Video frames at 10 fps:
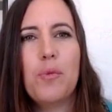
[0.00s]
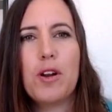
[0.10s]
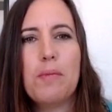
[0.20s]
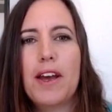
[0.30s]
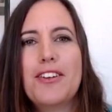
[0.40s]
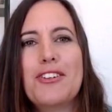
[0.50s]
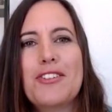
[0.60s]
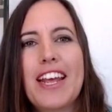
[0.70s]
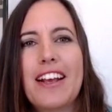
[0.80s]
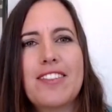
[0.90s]
what am I to do
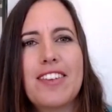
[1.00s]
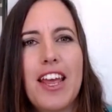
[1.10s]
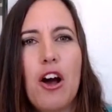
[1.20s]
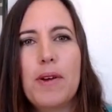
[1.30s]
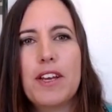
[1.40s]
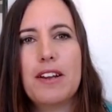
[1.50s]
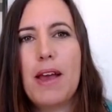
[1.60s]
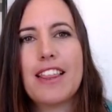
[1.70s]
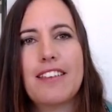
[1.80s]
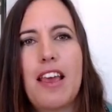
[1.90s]
next and how am I going to
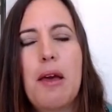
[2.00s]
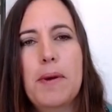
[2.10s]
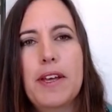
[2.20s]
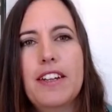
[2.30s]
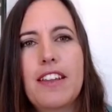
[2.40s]
make this happen,